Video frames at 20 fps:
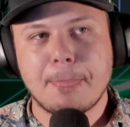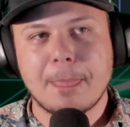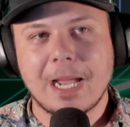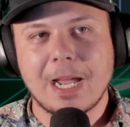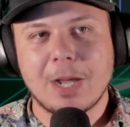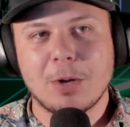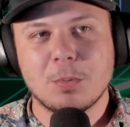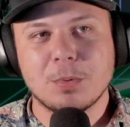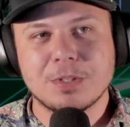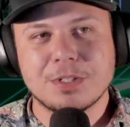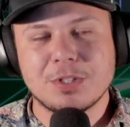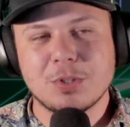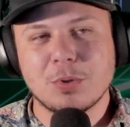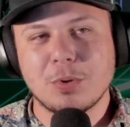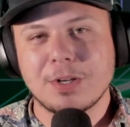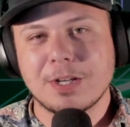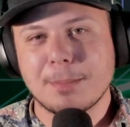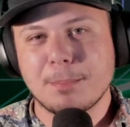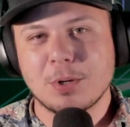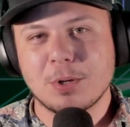I was
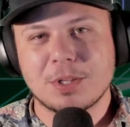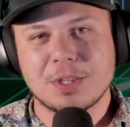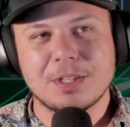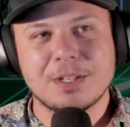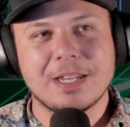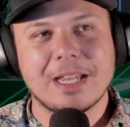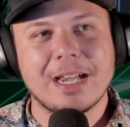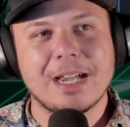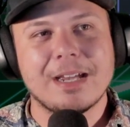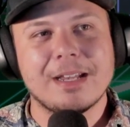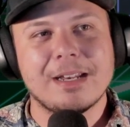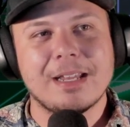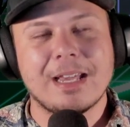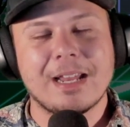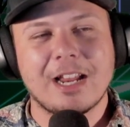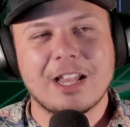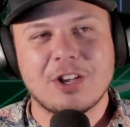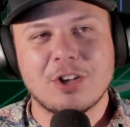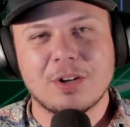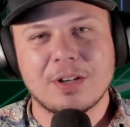doing a Book of the Dead
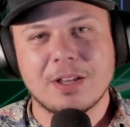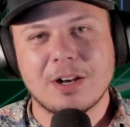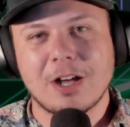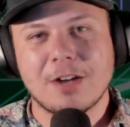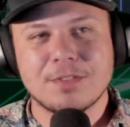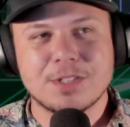and I couldn't get off